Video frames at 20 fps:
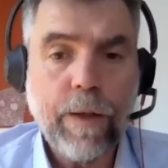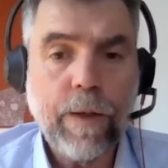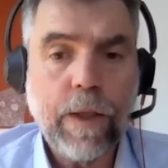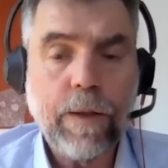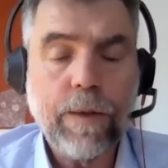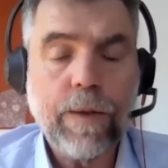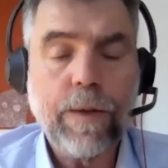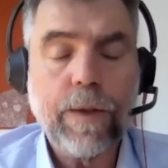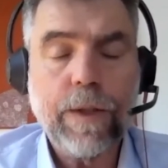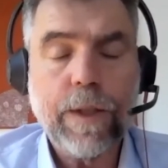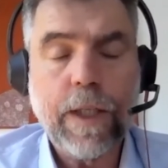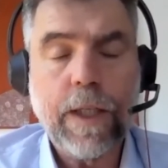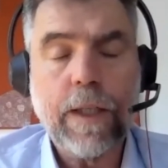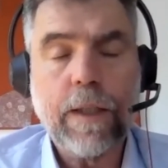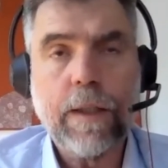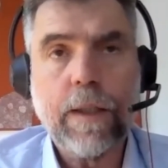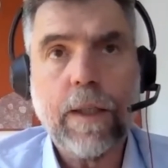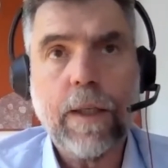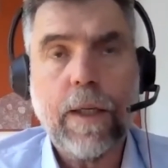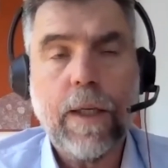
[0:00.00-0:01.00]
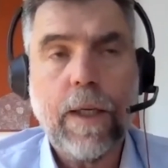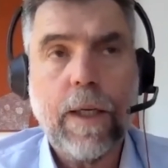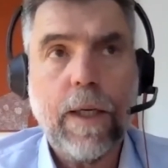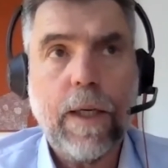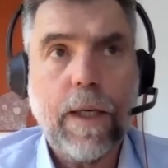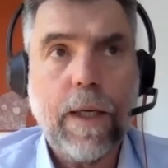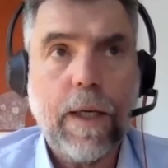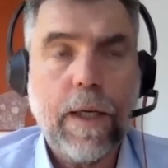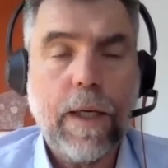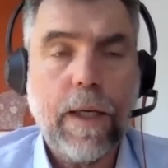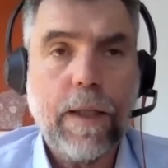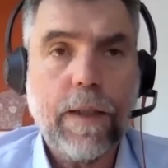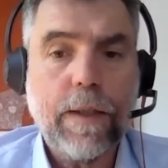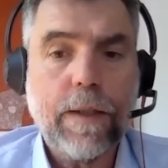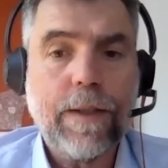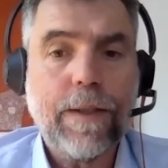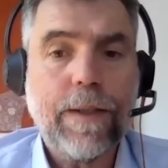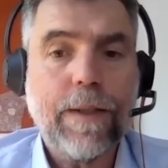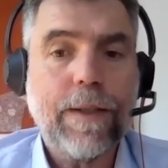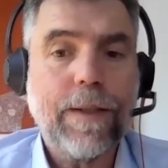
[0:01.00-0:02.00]
ultrasound,
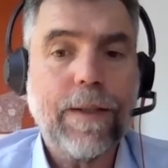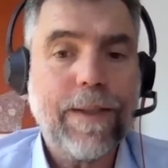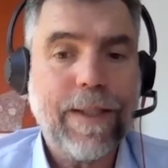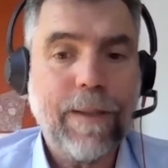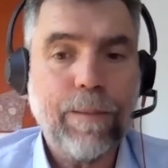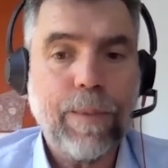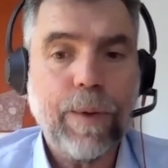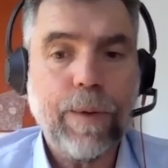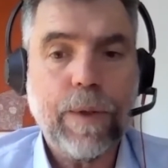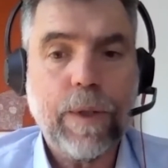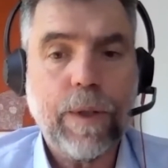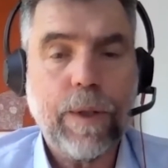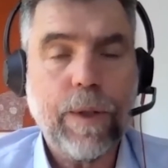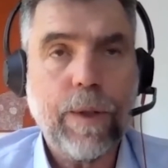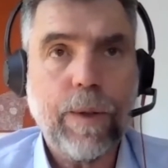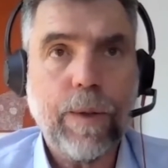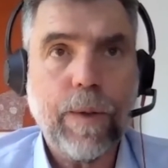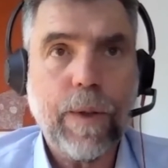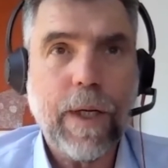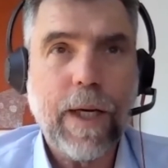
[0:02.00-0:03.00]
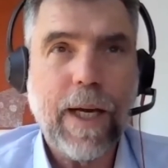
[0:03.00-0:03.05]
is simple to do.